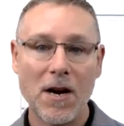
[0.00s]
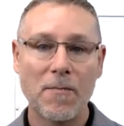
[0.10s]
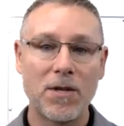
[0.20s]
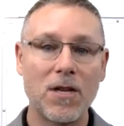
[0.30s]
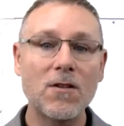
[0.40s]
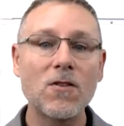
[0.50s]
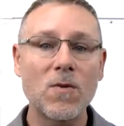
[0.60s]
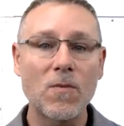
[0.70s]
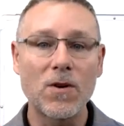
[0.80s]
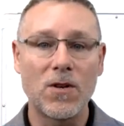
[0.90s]
But this is
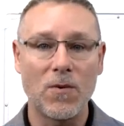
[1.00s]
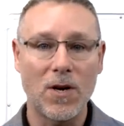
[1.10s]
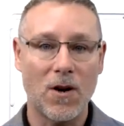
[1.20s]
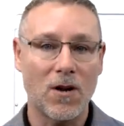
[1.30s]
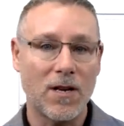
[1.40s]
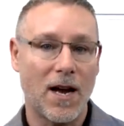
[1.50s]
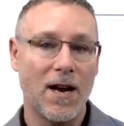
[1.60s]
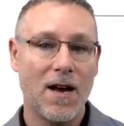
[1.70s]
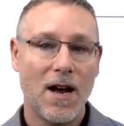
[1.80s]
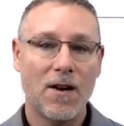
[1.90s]
what we're doing all day.
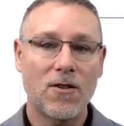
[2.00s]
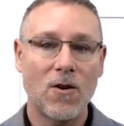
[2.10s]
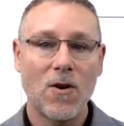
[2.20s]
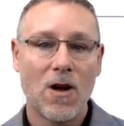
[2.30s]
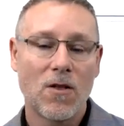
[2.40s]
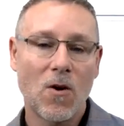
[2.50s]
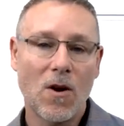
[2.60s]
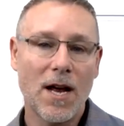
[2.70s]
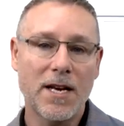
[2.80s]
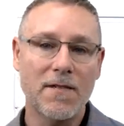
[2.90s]
And so the whole
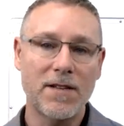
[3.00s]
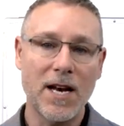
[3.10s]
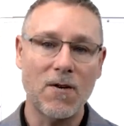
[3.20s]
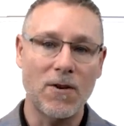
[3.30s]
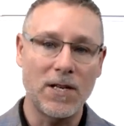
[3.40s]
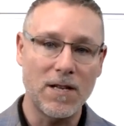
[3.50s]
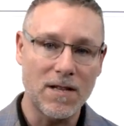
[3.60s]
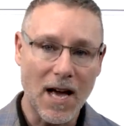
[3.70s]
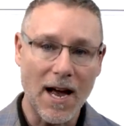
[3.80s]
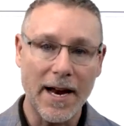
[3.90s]
idea of data-oriented
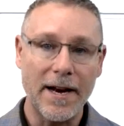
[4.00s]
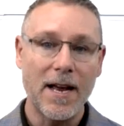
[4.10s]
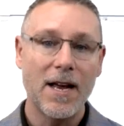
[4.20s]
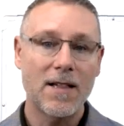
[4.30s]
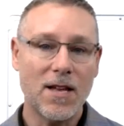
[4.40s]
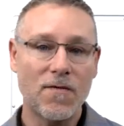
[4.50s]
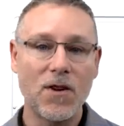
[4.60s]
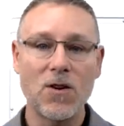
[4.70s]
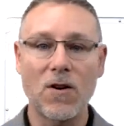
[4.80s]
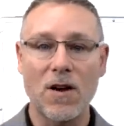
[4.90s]
design is that if you
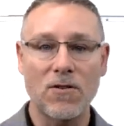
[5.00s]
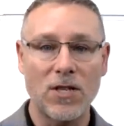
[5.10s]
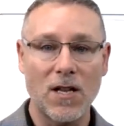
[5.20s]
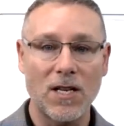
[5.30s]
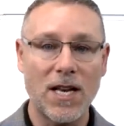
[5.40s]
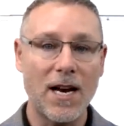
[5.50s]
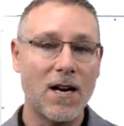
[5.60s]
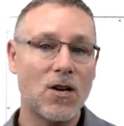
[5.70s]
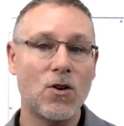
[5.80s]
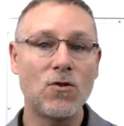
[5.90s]
don't understand the
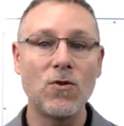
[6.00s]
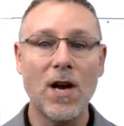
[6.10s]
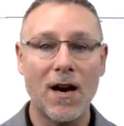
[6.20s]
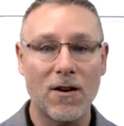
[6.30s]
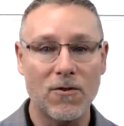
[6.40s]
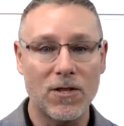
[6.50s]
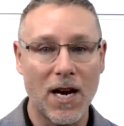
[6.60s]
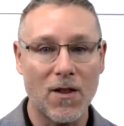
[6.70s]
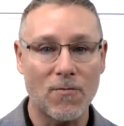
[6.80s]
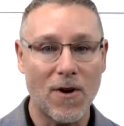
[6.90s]
data, you do not
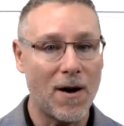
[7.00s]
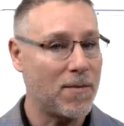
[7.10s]
understand the problem.